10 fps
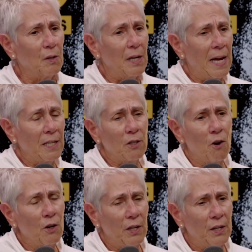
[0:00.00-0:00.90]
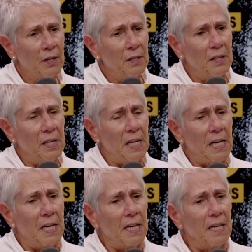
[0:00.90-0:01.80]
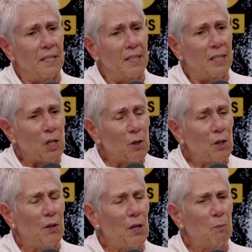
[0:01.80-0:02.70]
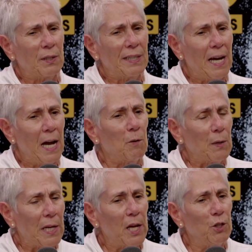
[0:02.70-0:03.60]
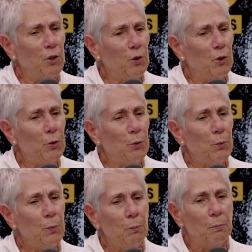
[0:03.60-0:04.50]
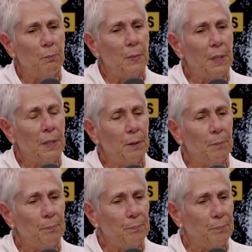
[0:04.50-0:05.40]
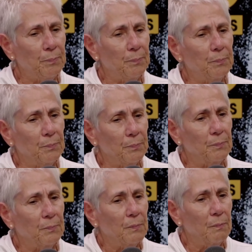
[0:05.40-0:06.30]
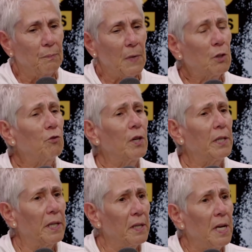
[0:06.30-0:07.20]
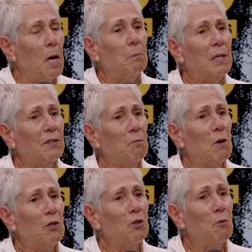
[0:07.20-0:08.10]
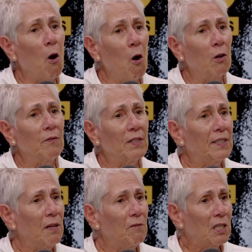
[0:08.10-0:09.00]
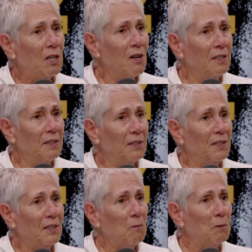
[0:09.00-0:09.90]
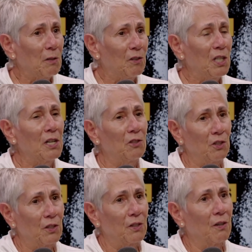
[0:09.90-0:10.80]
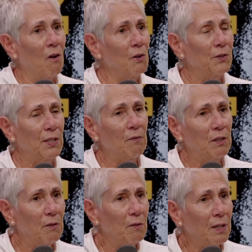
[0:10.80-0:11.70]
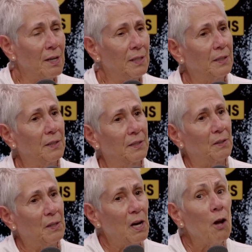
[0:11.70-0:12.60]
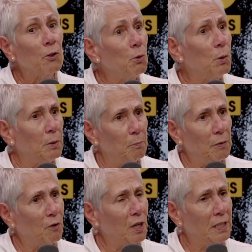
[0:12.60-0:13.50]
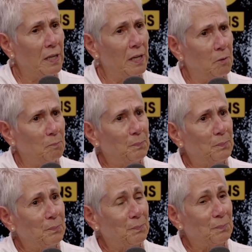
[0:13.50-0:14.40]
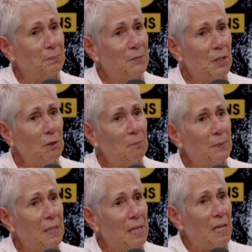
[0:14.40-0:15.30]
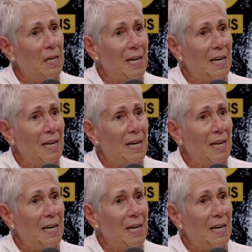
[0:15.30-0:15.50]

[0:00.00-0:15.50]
Antarctica. The only thing was how do we get to um, Australia? Because I want to do all of the seven continents. I will have touched all seven of the continents. I'll do it before I die. You will. You know? I have no doubt.